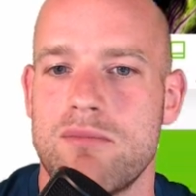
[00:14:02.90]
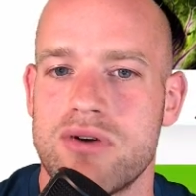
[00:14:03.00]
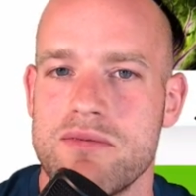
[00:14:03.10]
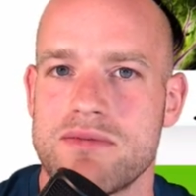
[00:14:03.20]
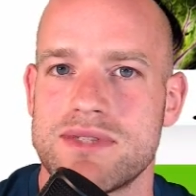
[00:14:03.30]

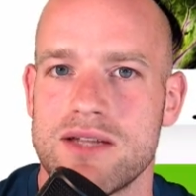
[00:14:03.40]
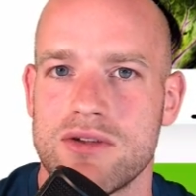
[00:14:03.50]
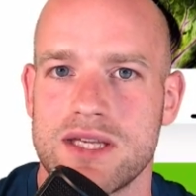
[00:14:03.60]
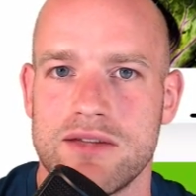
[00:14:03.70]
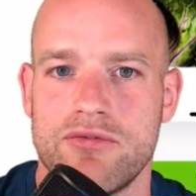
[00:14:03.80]
Premium Starter
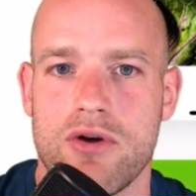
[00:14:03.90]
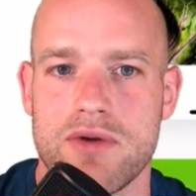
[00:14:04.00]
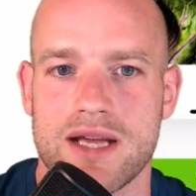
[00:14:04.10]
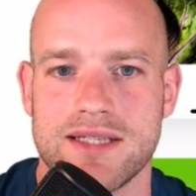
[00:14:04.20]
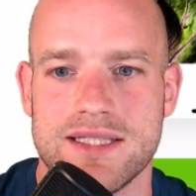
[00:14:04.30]
Kit for
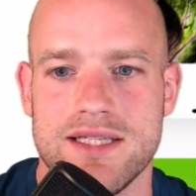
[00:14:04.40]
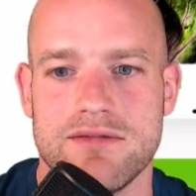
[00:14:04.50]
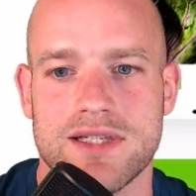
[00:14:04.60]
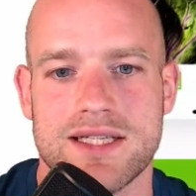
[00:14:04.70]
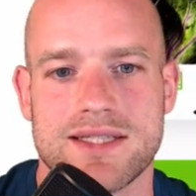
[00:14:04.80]
React Native.
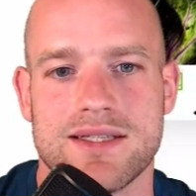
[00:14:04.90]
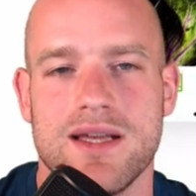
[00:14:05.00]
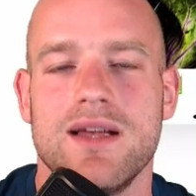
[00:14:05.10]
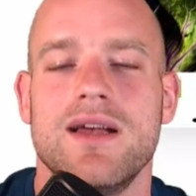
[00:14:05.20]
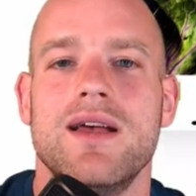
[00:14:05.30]
It's
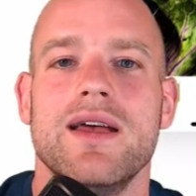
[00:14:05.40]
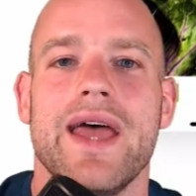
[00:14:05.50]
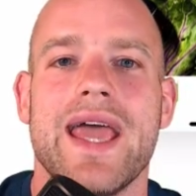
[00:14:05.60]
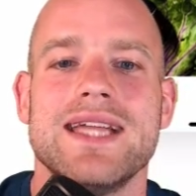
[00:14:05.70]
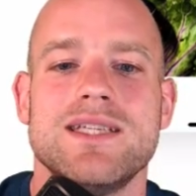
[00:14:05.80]

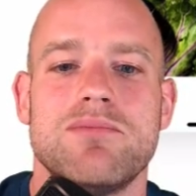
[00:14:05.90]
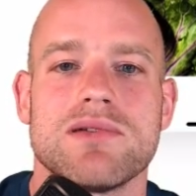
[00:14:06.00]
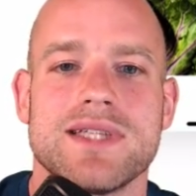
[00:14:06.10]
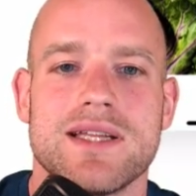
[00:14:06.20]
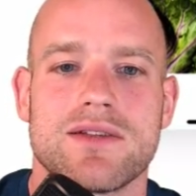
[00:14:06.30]

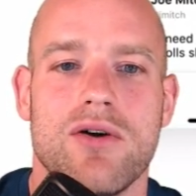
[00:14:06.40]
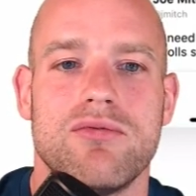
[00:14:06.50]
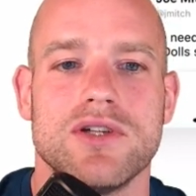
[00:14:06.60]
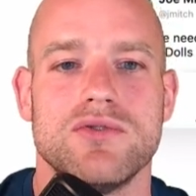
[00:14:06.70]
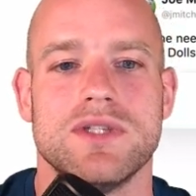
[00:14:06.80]
80% of
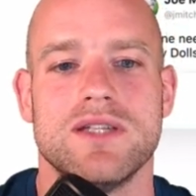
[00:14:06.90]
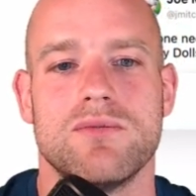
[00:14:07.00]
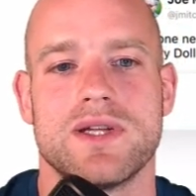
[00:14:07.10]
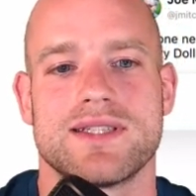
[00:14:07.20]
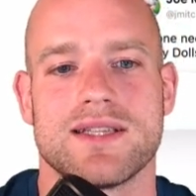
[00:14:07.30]
what you need
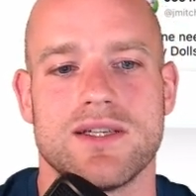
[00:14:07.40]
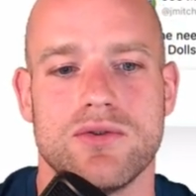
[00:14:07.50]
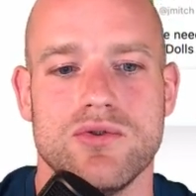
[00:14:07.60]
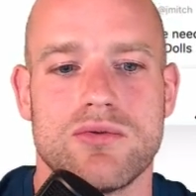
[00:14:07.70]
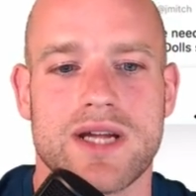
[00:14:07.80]
when starting a
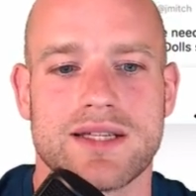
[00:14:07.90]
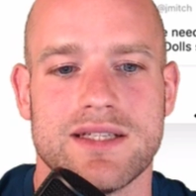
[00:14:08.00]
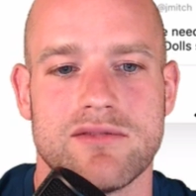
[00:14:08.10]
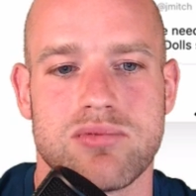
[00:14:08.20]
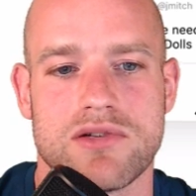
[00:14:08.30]
new React
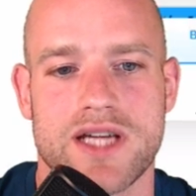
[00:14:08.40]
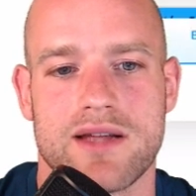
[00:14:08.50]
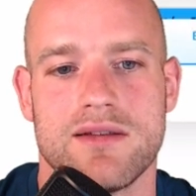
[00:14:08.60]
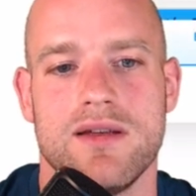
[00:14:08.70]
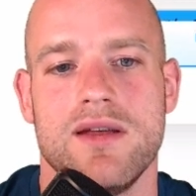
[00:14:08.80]
Native project.